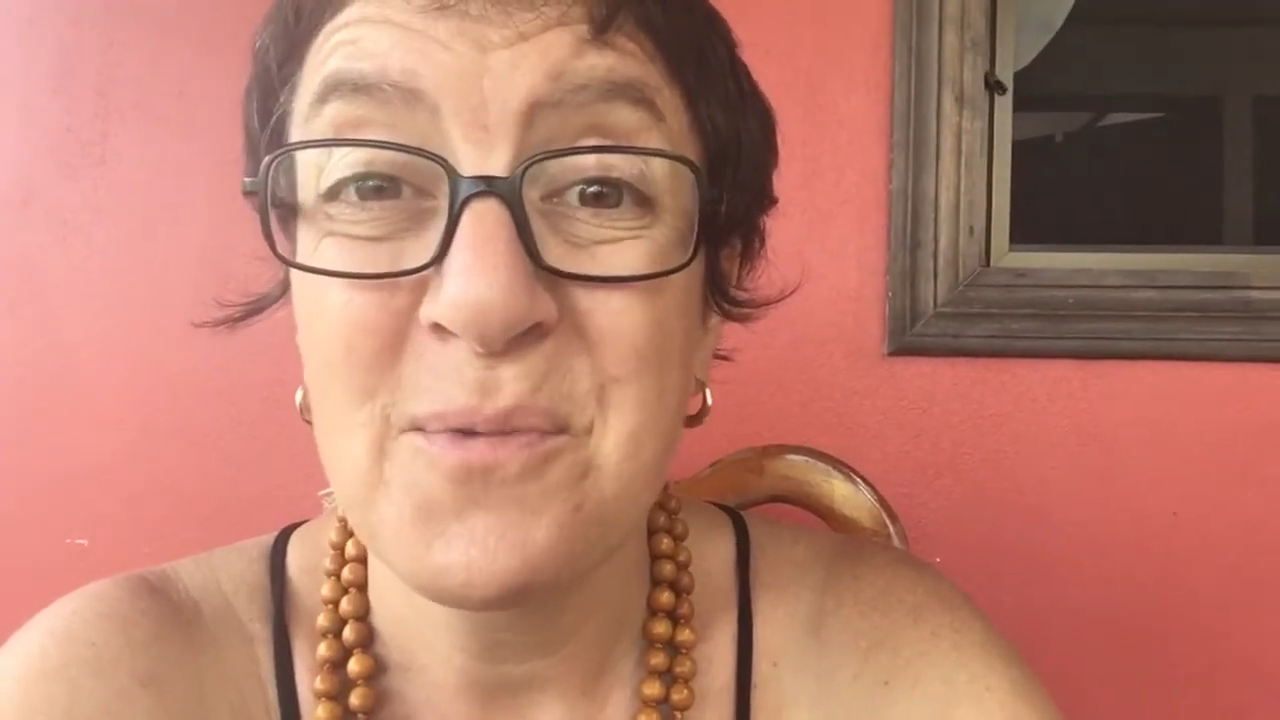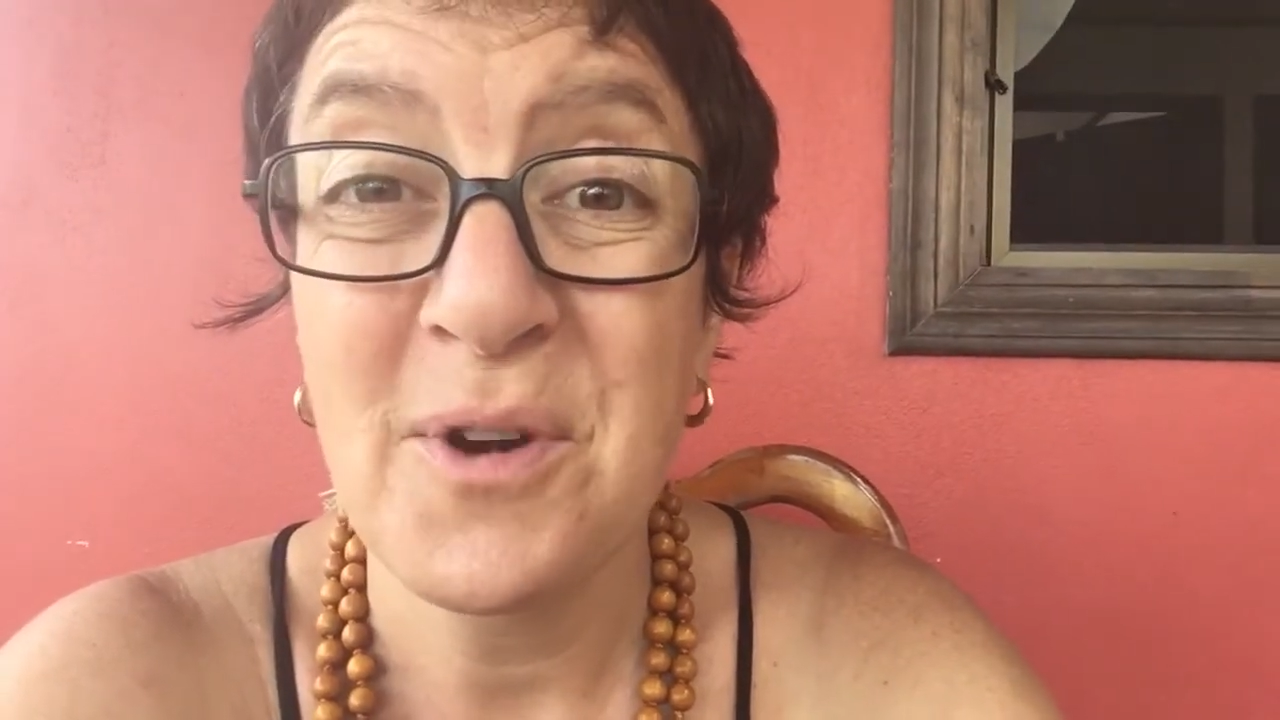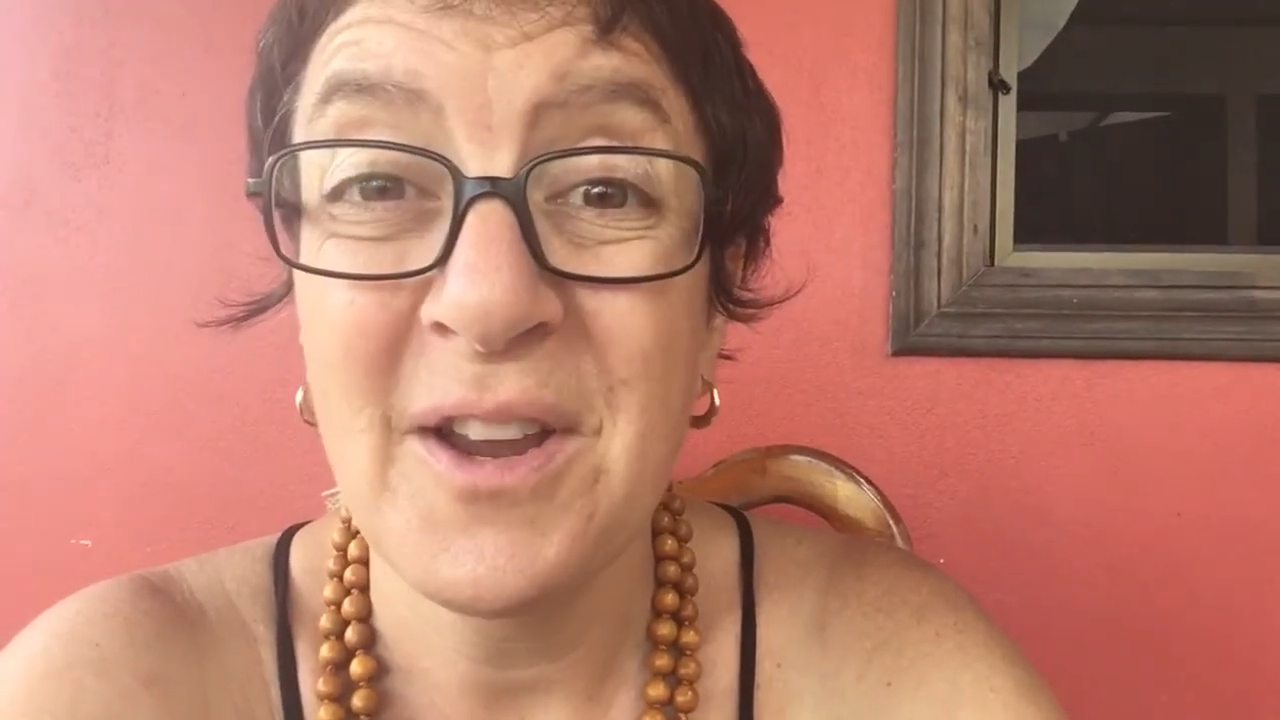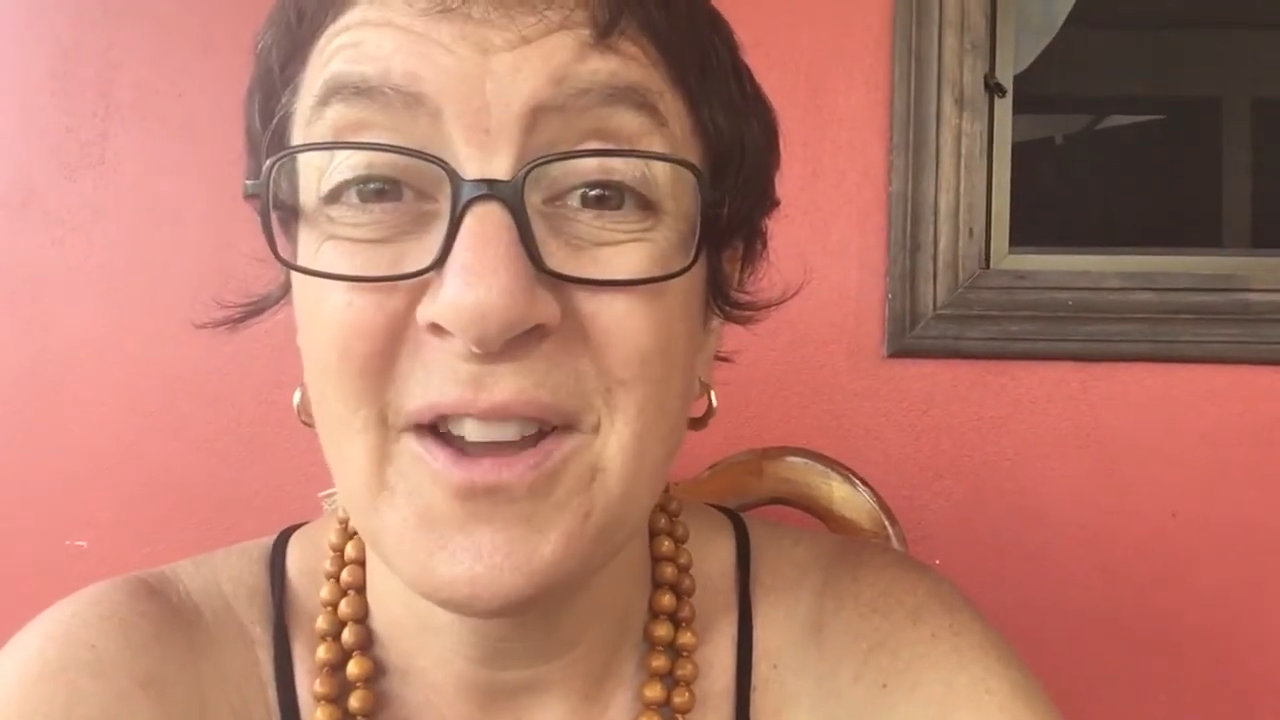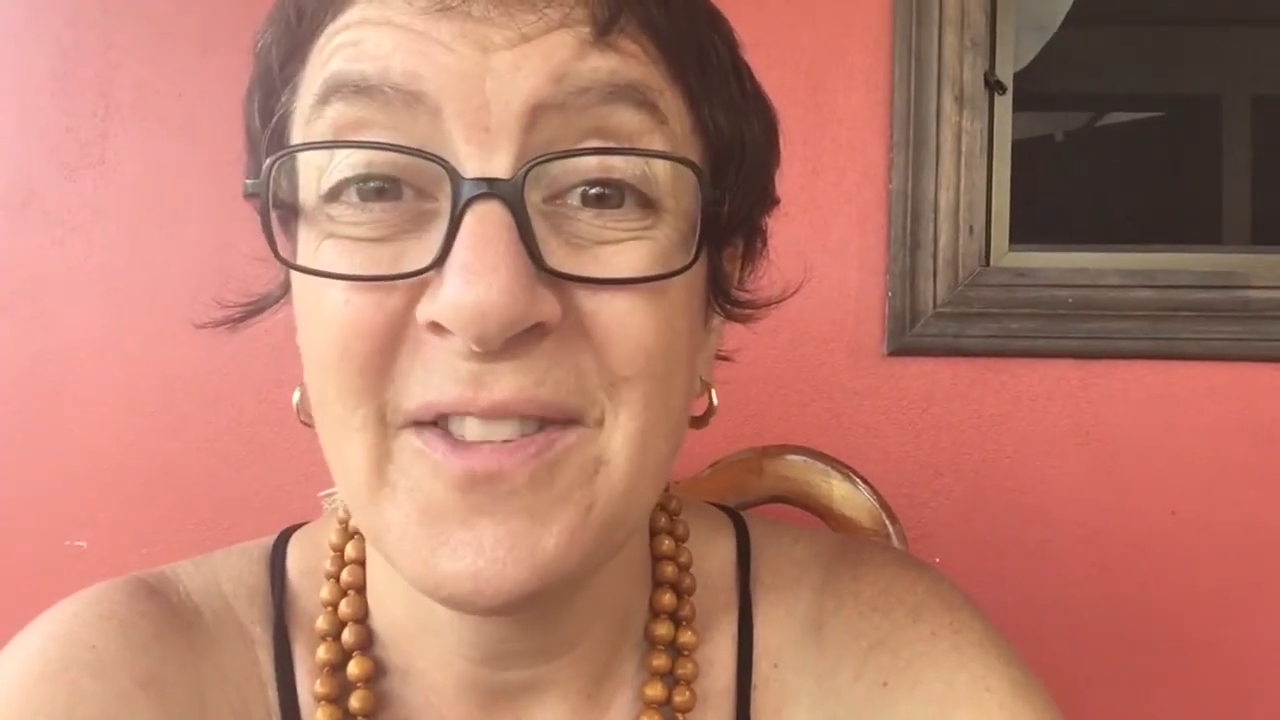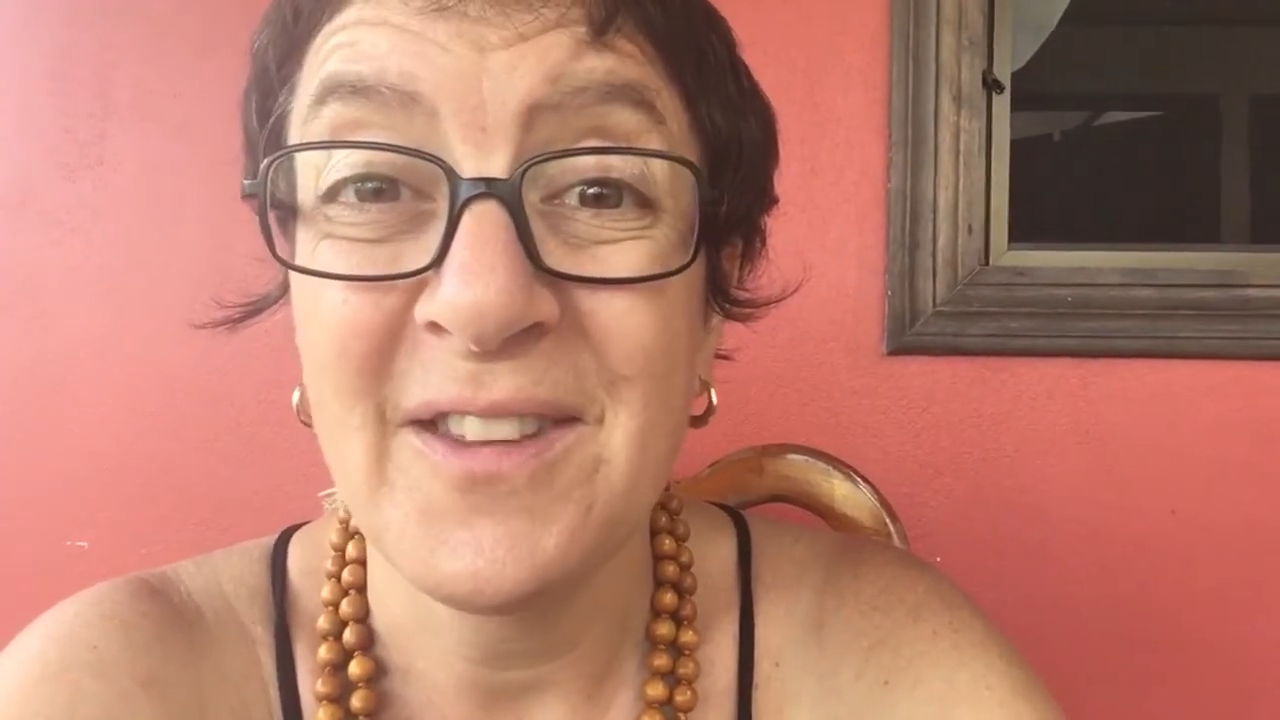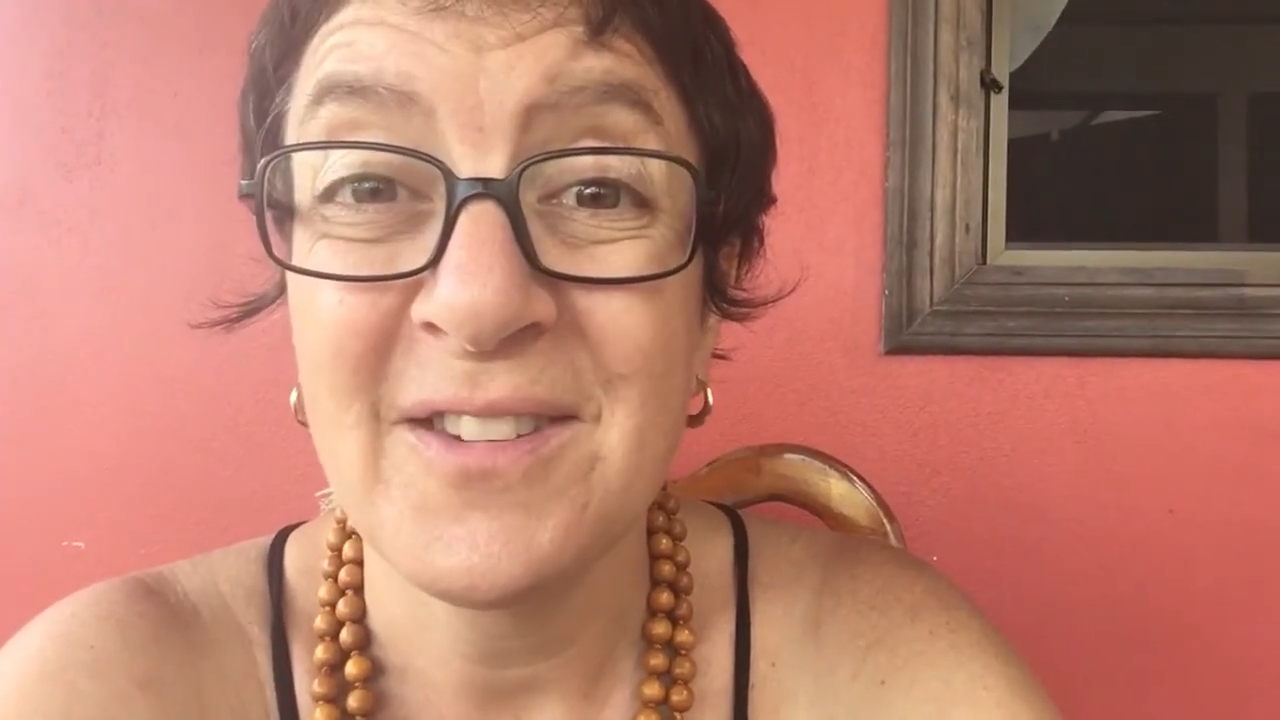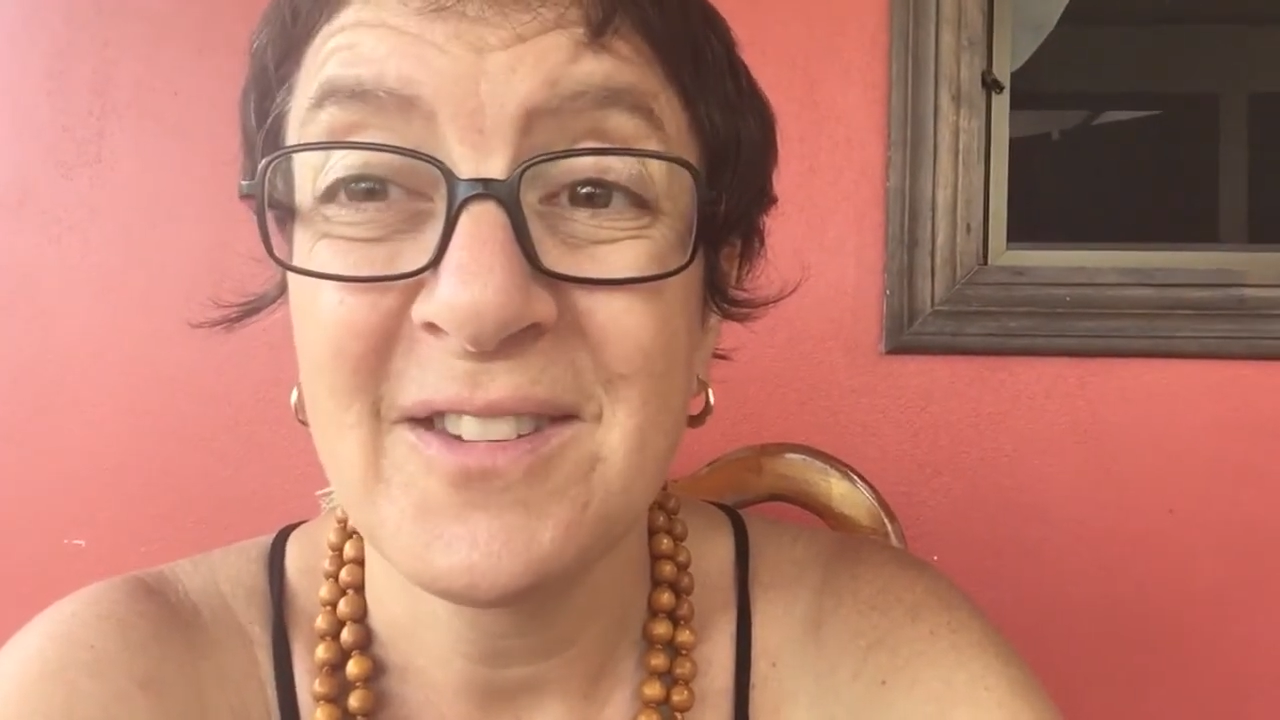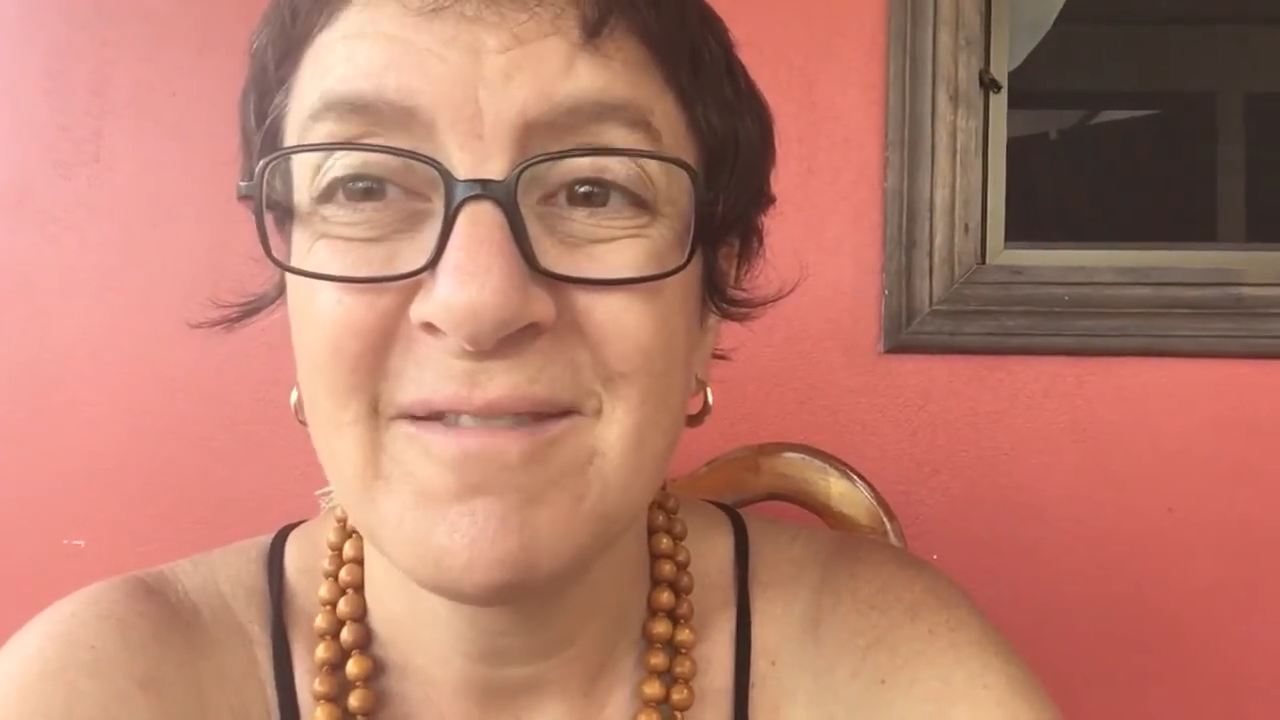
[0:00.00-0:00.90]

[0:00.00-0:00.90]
working on this.